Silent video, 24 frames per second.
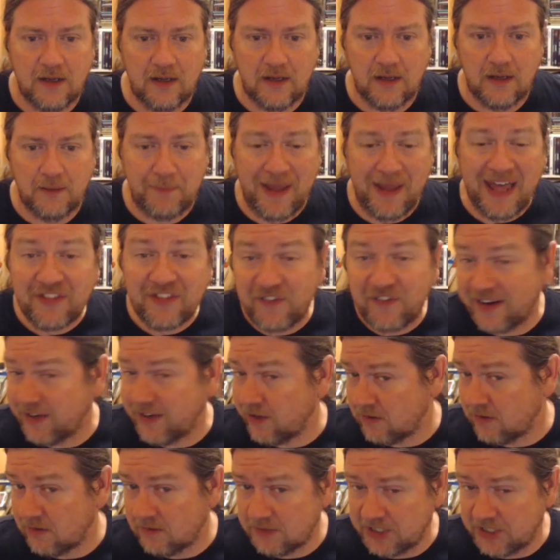
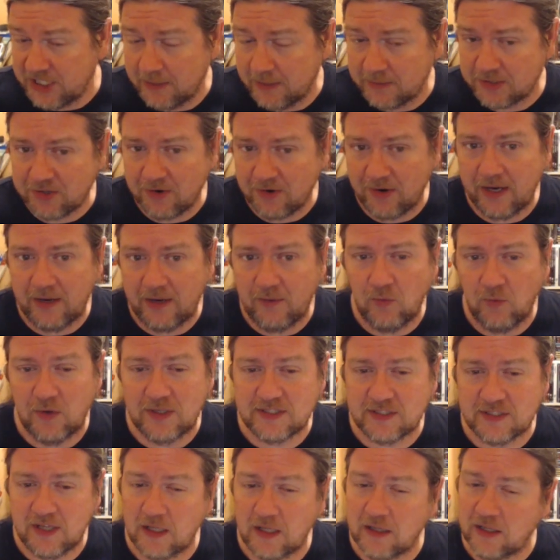Pathfinder GM screen
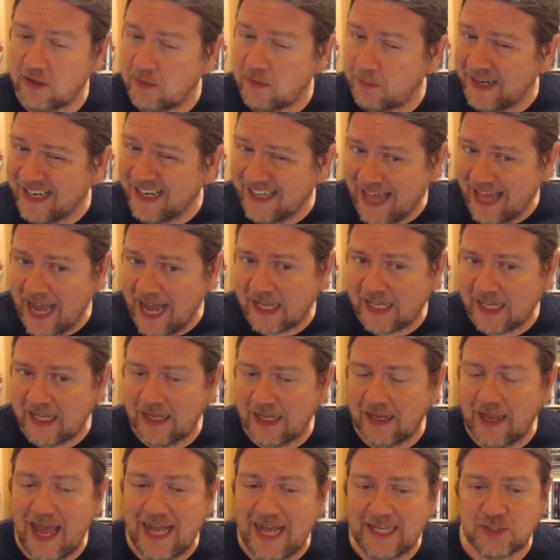was a little bit
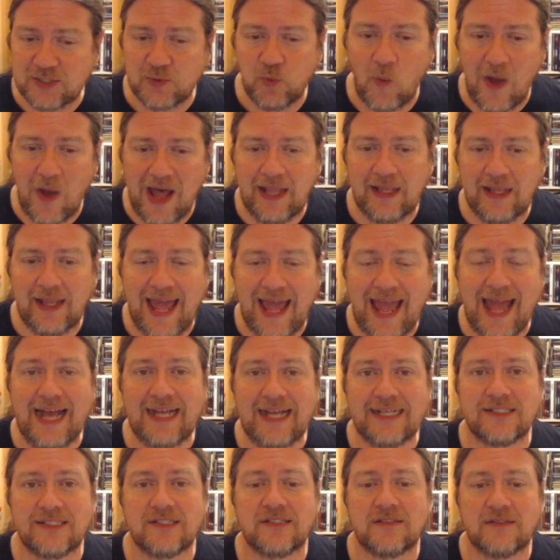lacking, as well
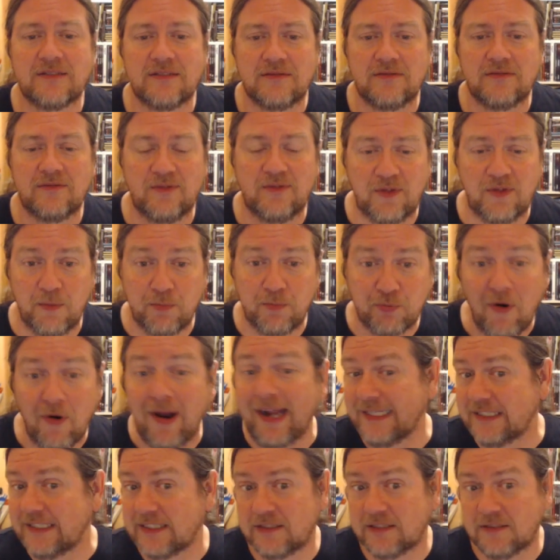as the
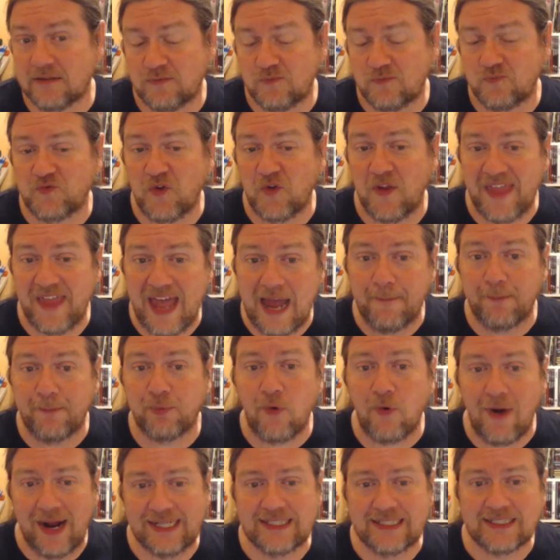price. For that
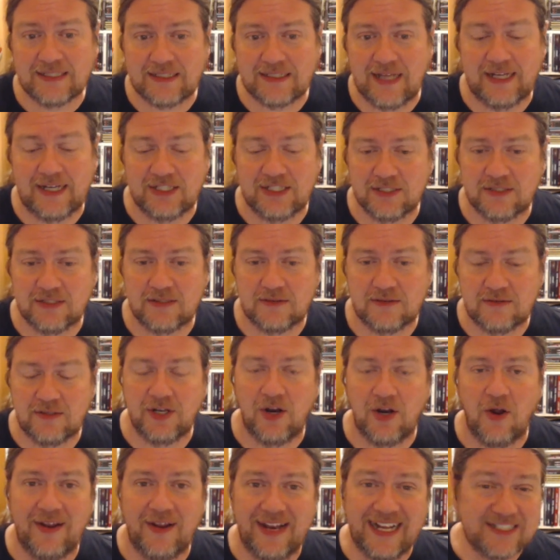price, I just,
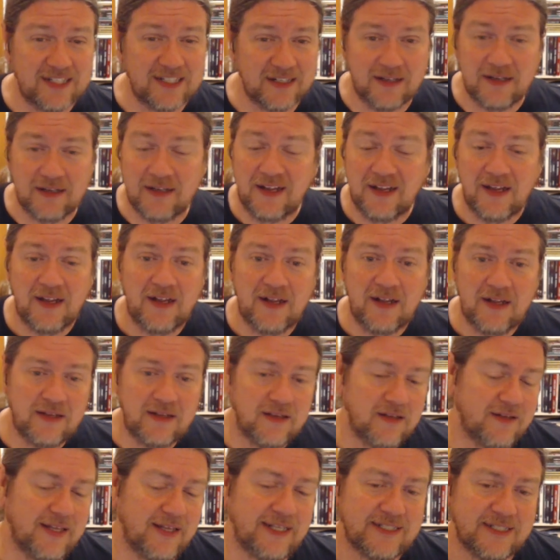and that's a
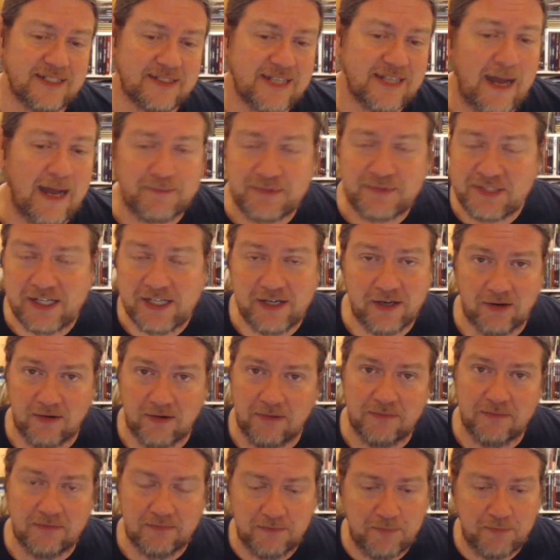top tier
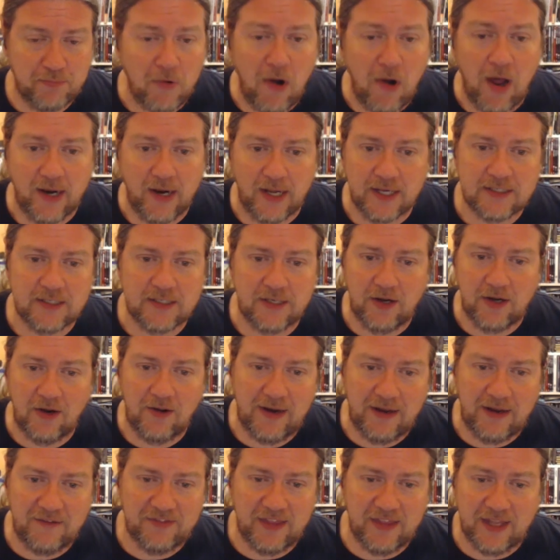product, and
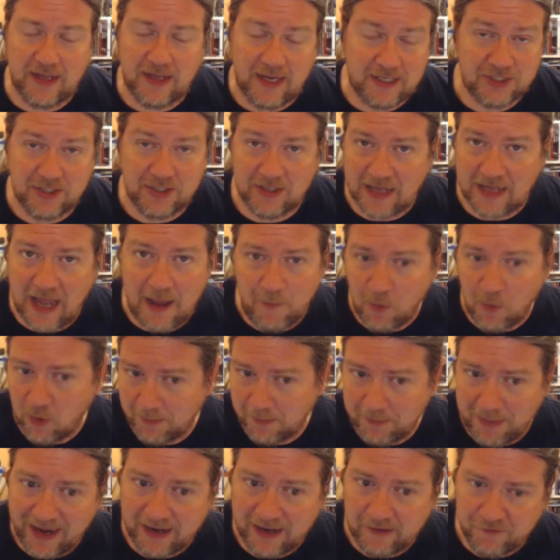I think I should have got more
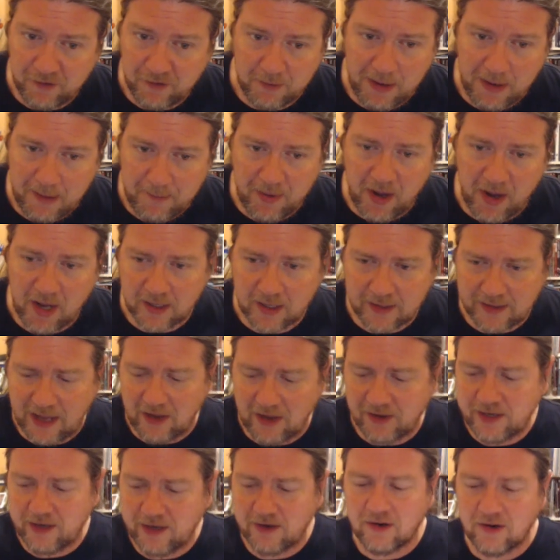bang for my buck. Now
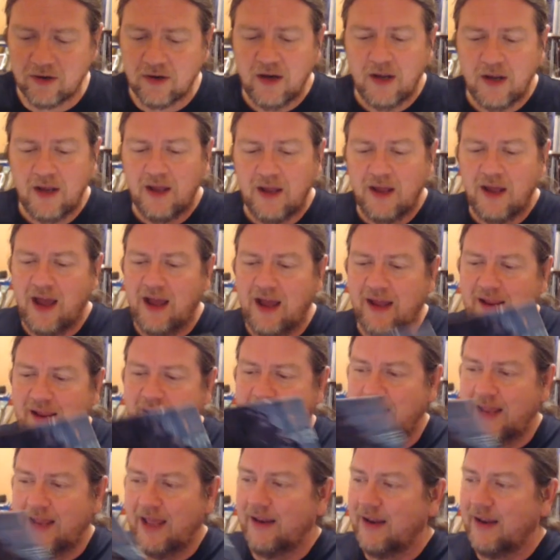here, and